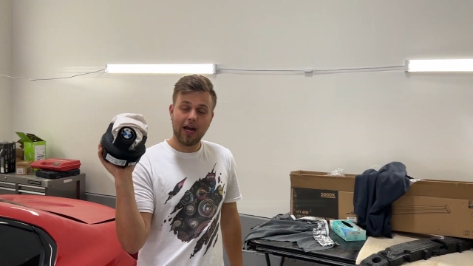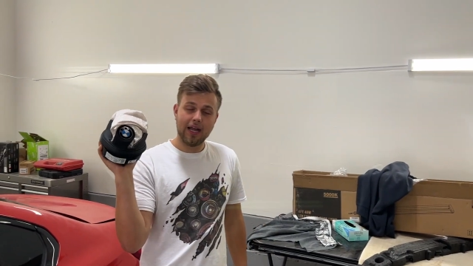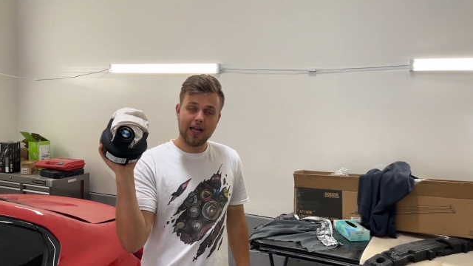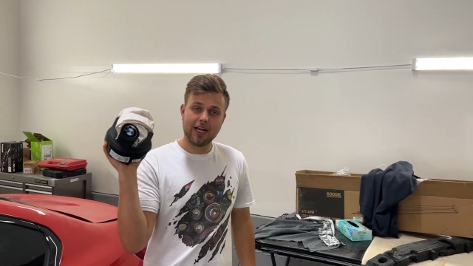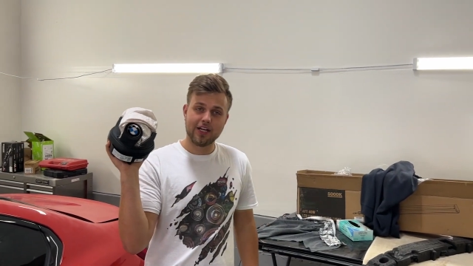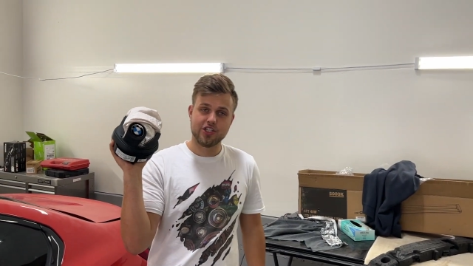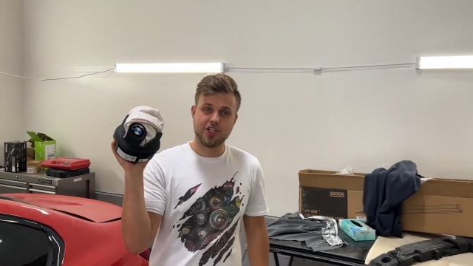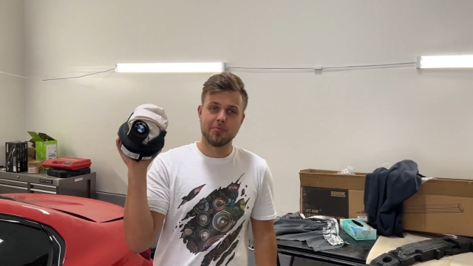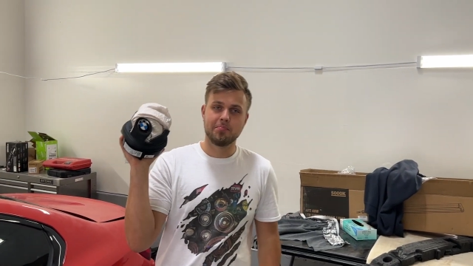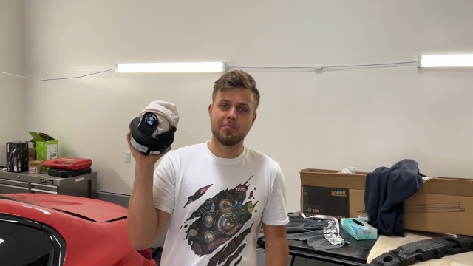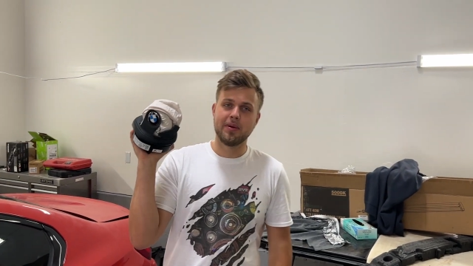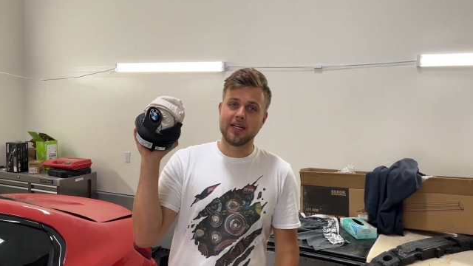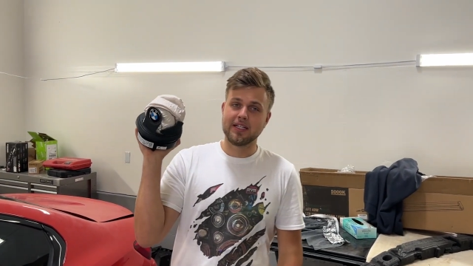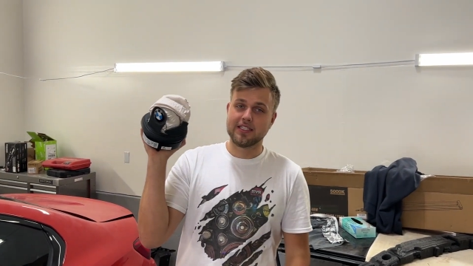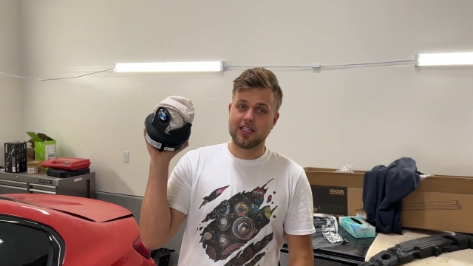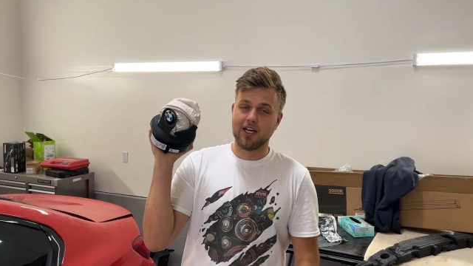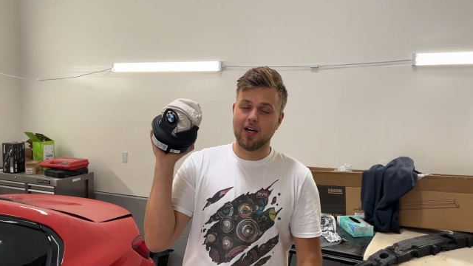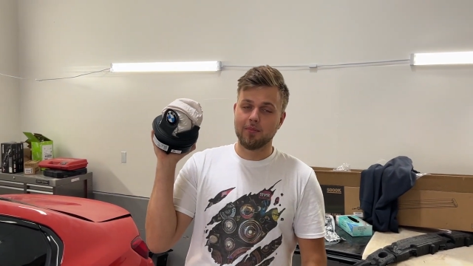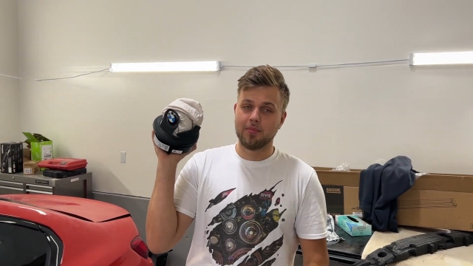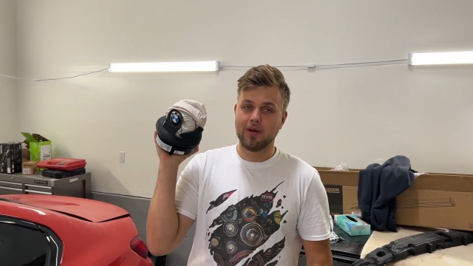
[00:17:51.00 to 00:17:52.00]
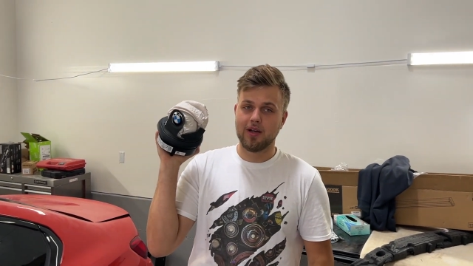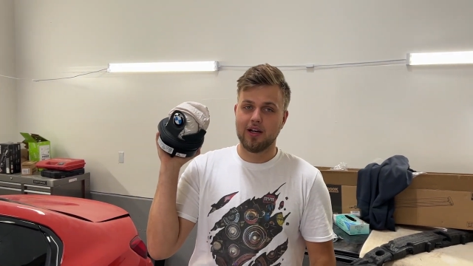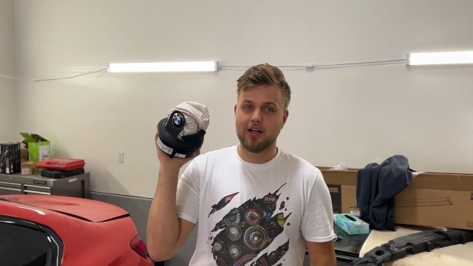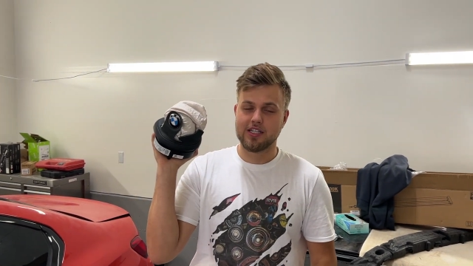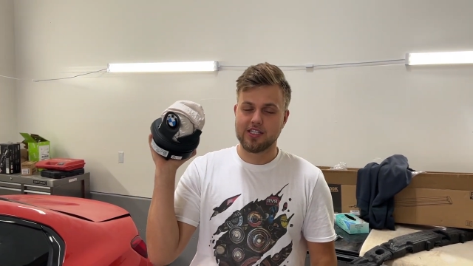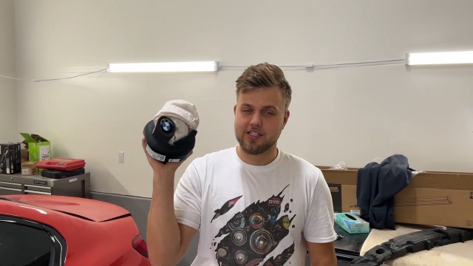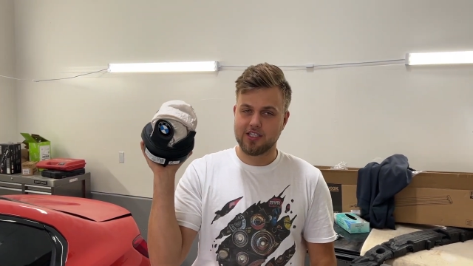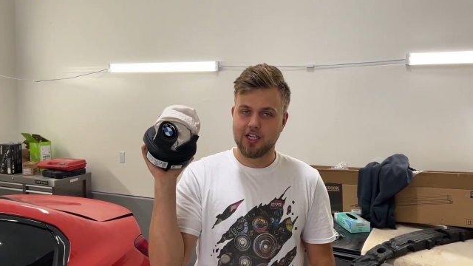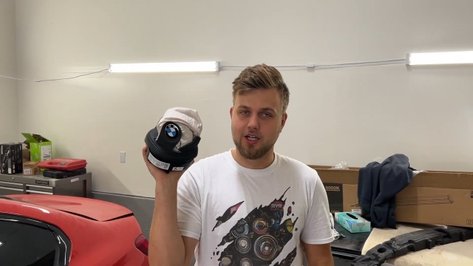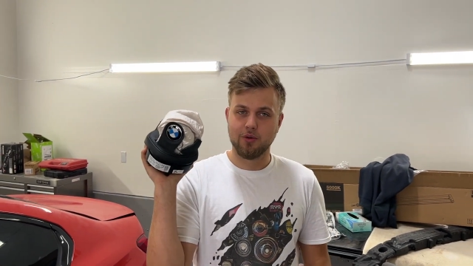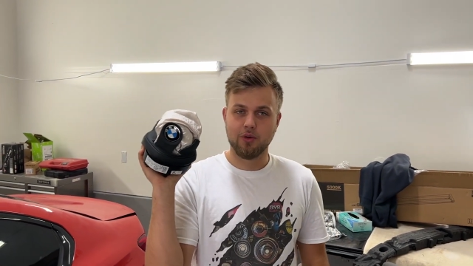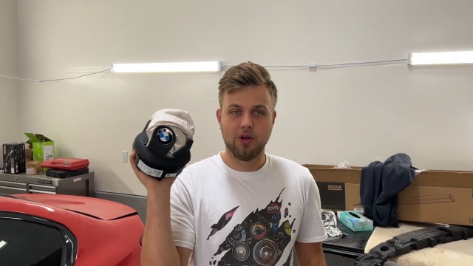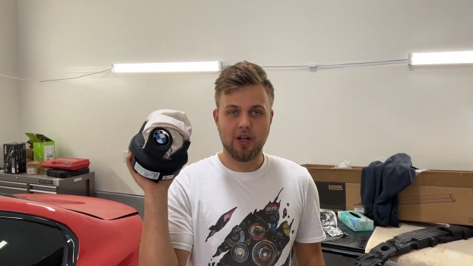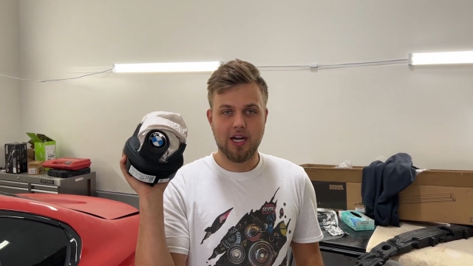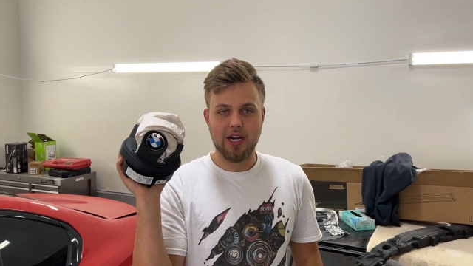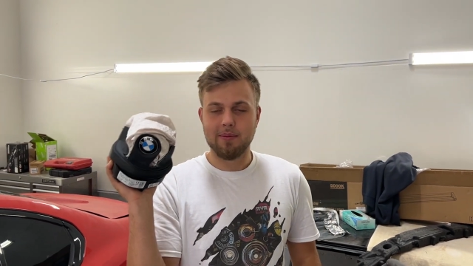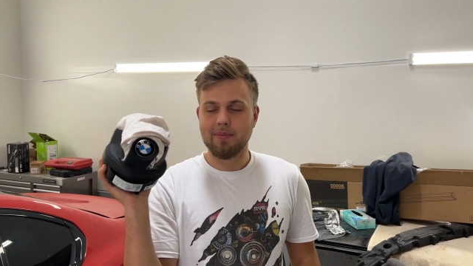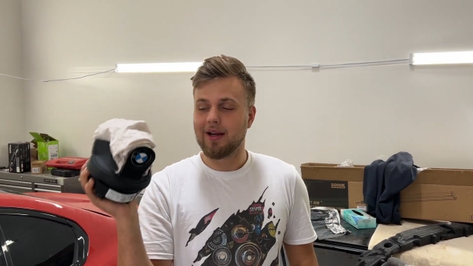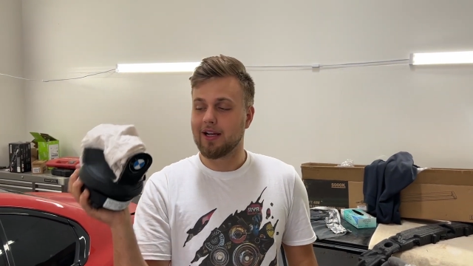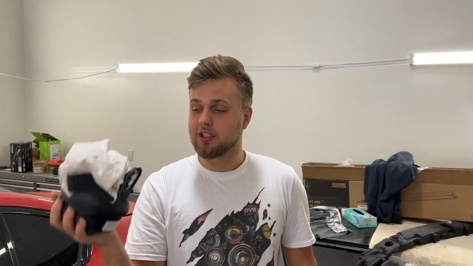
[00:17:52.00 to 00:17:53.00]
actually picked up a steering wheel
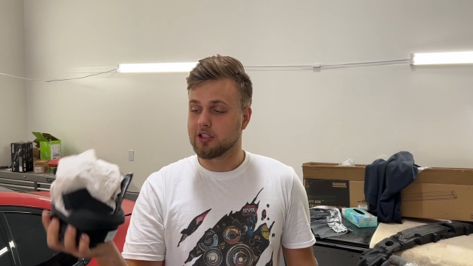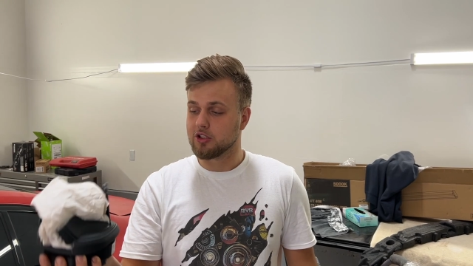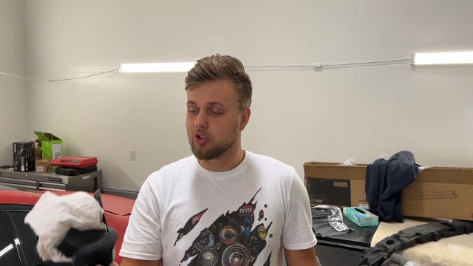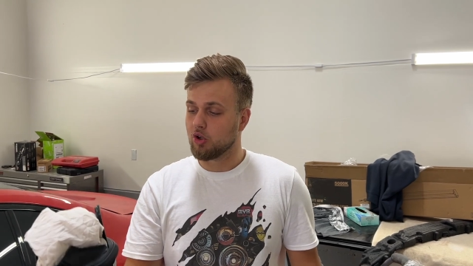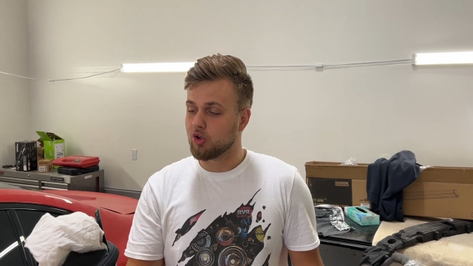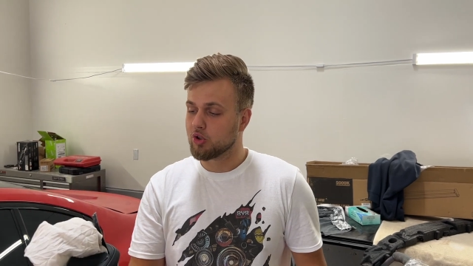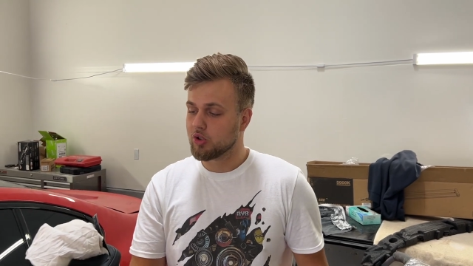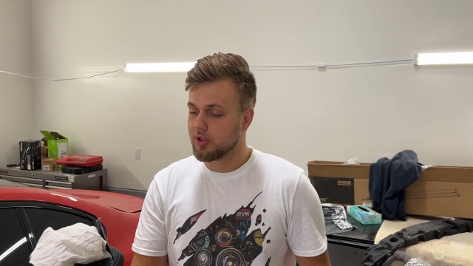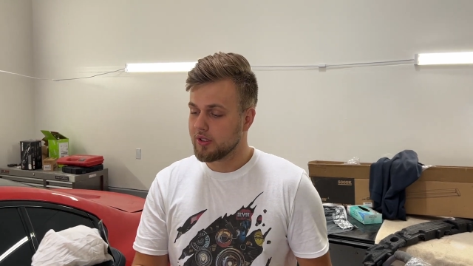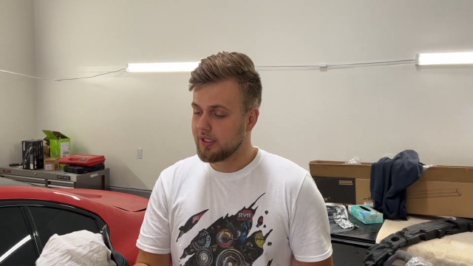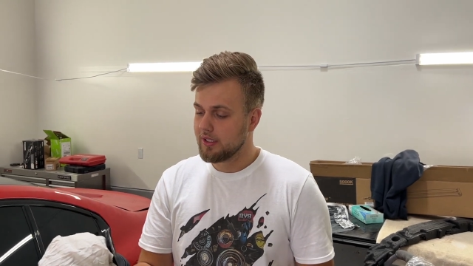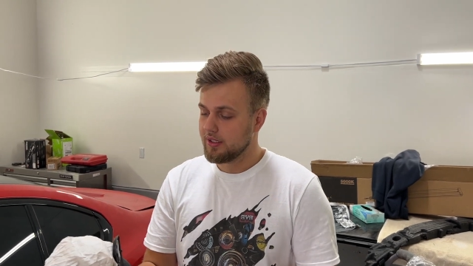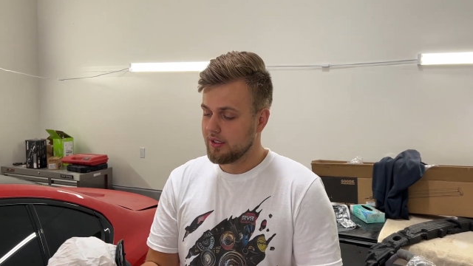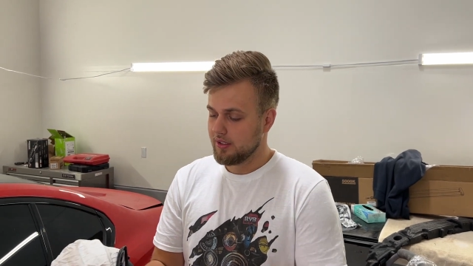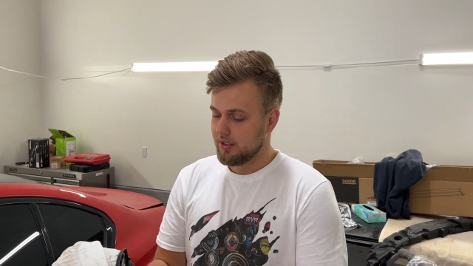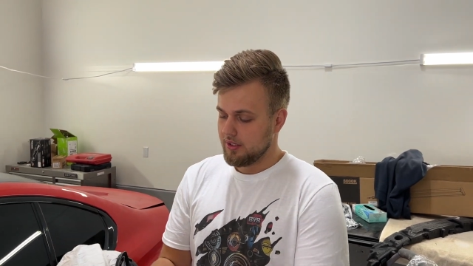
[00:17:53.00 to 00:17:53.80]
airbag locally,